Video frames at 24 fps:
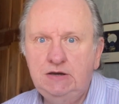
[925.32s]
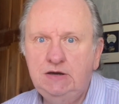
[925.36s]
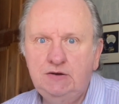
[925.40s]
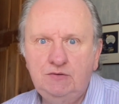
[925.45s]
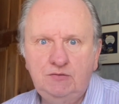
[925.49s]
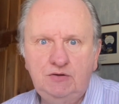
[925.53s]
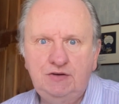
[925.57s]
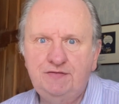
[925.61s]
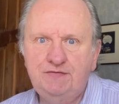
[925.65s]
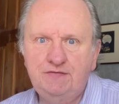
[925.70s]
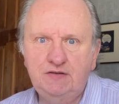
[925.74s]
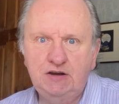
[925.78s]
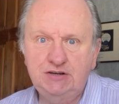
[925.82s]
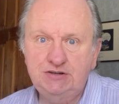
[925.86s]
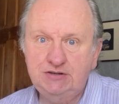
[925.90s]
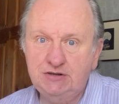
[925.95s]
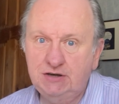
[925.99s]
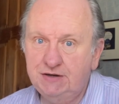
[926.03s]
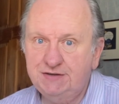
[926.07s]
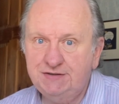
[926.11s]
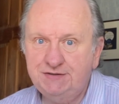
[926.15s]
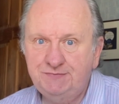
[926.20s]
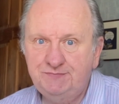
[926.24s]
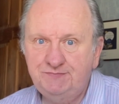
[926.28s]
with fresh
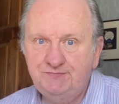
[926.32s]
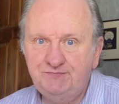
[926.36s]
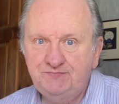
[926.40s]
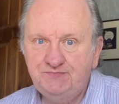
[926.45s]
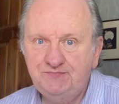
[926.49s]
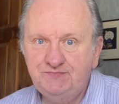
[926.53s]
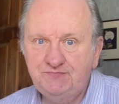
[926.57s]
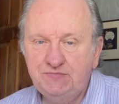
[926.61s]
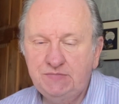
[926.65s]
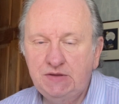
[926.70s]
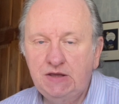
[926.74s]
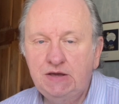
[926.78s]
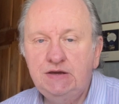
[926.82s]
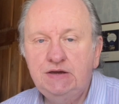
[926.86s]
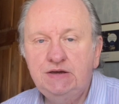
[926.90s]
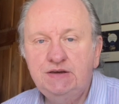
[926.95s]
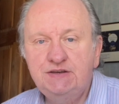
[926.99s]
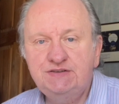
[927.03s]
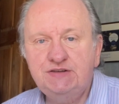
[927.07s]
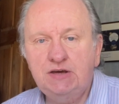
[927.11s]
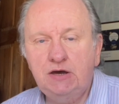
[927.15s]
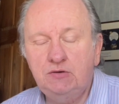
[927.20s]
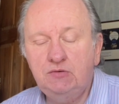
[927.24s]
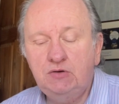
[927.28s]
eyes.
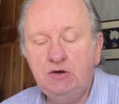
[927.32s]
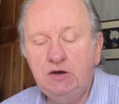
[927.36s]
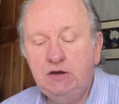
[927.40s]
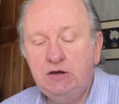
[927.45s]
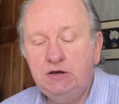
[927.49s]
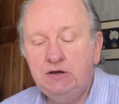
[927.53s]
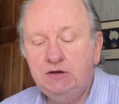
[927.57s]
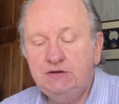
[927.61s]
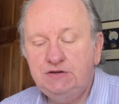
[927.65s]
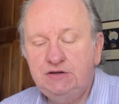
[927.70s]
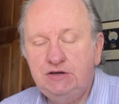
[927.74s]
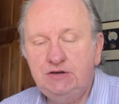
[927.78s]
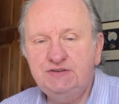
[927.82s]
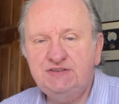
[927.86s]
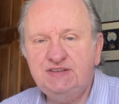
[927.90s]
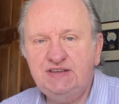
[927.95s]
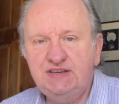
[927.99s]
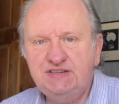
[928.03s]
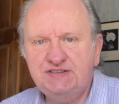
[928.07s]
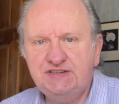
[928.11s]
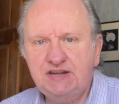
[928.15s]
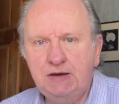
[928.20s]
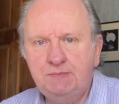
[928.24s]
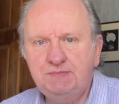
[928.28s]
So use
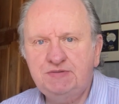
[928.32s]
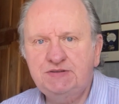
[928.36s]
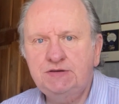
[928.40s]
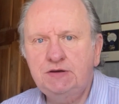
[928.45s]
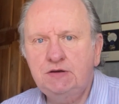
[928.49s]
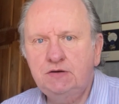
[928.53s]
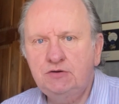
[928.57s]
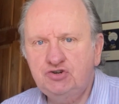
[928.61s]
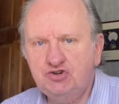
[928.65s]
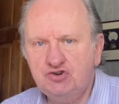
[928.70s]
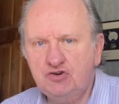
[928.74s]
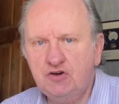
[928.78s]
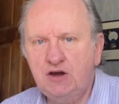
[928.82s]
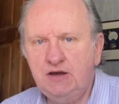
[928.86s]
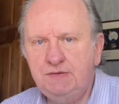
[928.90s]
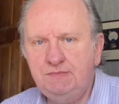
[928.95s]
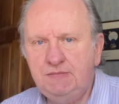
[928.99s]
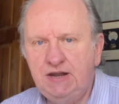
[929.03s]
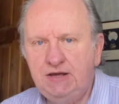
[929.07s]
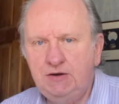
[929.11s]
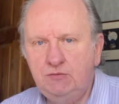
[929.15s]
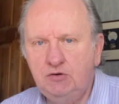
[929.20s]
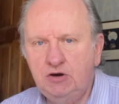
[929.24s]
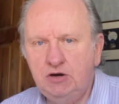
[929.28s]
these steps, try
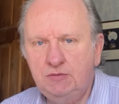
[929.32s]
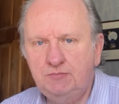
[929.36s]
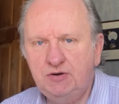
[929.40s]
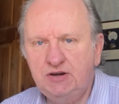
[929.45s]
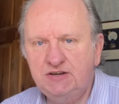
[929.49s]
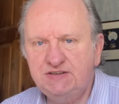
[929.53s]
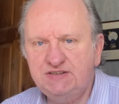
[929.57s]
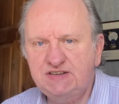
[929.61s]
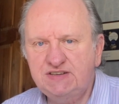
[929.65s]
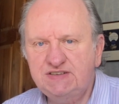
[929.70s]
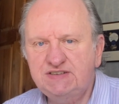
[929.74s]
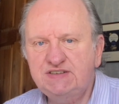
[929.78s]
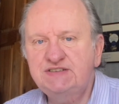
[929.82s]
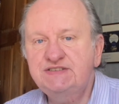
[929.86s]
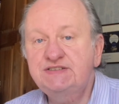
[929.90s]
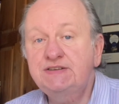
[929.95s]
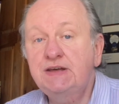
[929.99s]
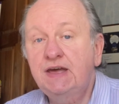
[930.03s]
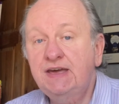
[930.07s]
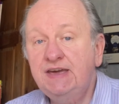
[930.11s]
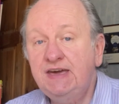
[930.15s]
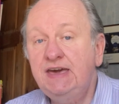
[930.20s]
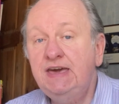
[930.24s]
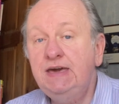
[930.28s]
many word processors,
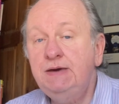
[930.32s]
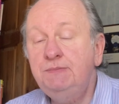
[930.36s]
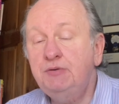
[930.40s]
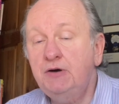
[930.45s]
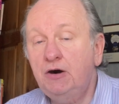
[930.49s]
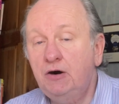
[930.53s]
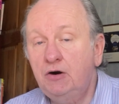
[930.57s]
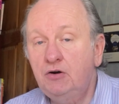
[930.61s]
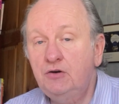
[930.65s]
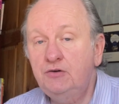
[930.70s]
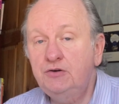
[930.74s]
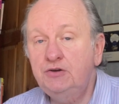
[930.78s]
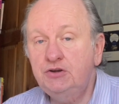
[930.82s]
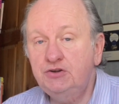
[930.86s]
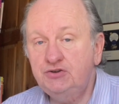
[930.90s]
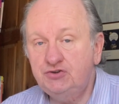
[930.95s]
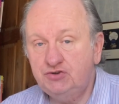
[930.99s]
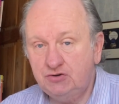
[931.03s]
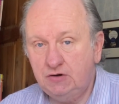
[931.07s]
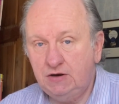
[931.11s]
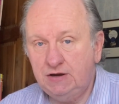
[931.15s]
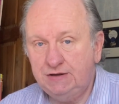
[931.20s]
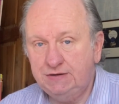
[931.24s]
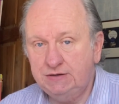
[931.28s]
keep on
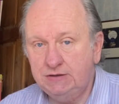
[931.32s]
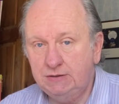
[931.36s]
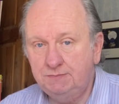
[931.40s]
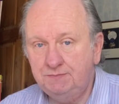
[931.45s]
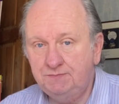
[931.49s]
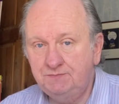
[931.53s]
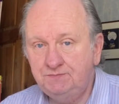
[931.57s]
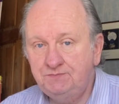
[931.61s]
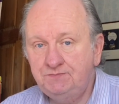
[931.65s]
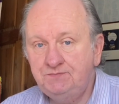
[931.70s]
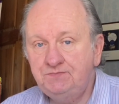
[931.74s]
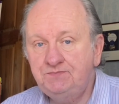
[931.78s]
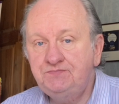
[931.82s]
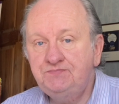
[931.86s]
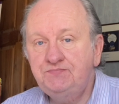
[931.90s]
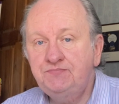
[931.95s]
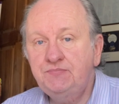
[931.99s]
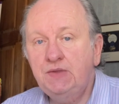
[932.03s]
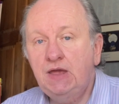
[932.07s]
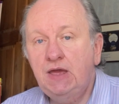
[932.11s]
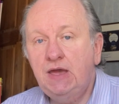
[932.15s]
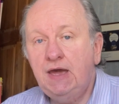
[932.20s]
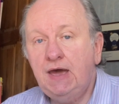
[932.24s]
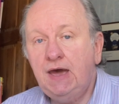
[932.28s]
trying them.
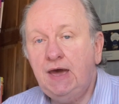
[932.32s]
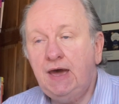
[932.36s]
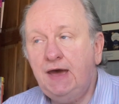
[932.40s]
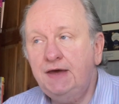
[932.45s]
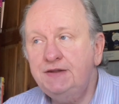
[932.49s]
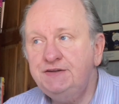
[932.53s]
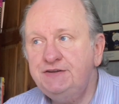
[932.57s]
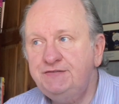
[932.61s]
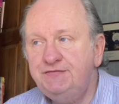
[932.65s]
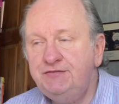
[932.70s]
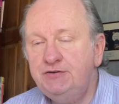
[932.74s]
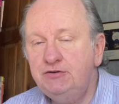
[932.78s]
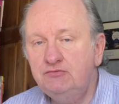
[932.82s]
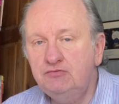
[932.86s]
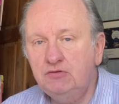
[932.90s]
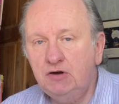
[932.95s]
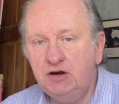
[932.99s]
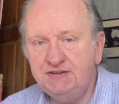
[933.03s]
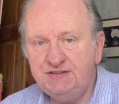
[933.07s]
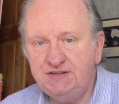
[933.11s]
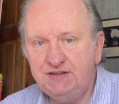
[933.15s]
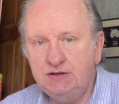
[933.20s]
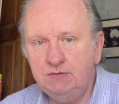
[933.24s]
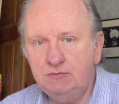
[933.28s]
And if you
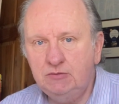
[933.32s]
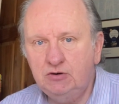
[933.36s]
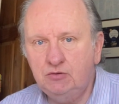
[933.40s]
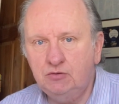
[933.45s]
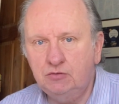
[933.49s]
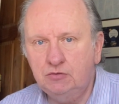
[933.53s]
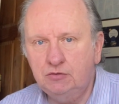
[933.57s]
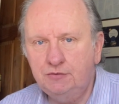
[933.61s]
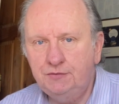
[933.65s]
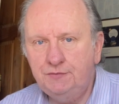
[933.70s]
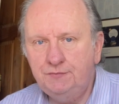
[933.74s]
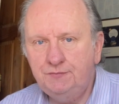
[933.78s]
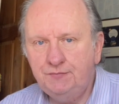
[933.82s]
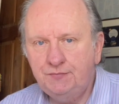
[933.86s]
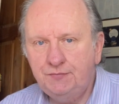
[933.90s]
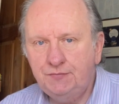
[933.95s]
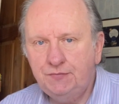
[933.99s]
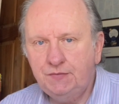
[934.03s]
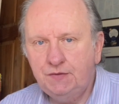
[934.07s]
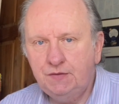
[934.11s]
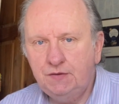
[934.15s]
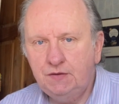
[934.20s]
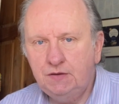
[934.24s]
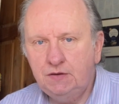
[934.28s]
write in them all,
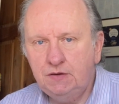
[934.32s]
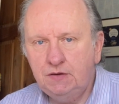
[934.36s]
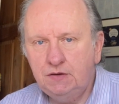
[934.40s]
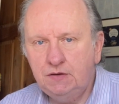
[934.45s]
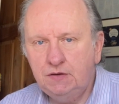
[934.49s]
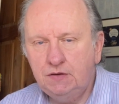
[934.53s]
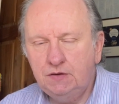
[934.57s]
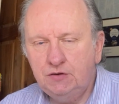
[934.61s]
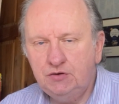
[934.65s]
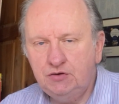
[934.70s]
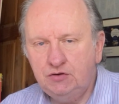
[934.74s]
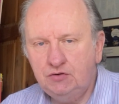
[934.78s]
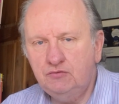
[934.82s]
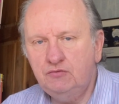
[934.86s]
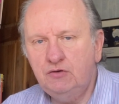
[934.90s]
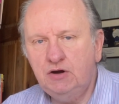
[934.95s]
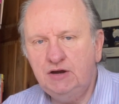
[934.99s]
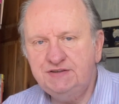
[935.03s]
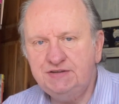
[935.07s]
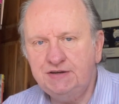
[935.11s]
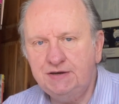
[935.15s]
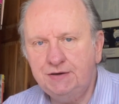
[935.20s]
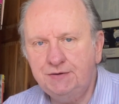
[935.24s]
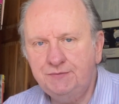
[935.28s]
you're
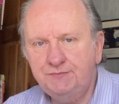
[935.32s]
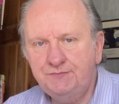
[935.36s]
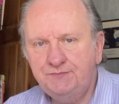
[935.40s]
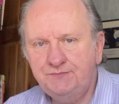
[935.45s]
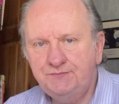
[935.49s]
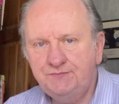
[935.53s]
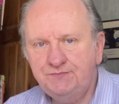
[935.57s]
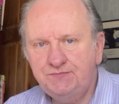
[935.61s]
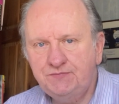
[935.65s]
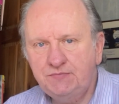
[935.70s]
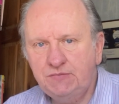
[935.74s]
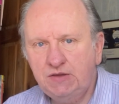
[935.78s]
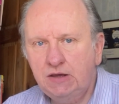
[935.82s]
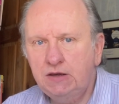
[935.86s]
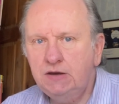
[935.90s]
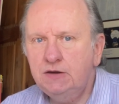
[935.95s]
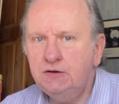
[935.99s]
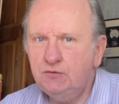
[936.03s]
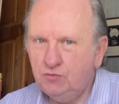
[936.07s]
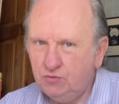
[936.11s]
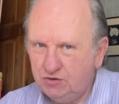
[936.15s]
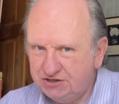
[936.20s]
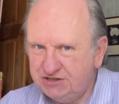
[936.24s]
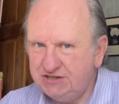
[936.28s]
writing,
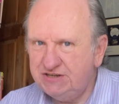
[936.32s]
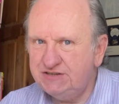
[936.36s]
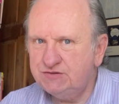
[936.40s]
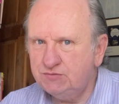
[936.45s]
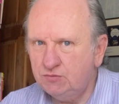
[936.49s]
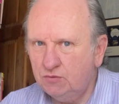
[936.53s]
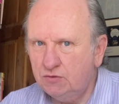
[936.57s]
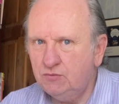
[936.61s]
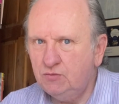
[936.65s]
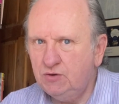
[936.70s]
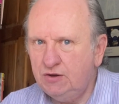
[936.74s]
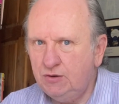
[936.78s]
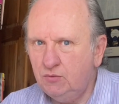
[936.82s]
which is what we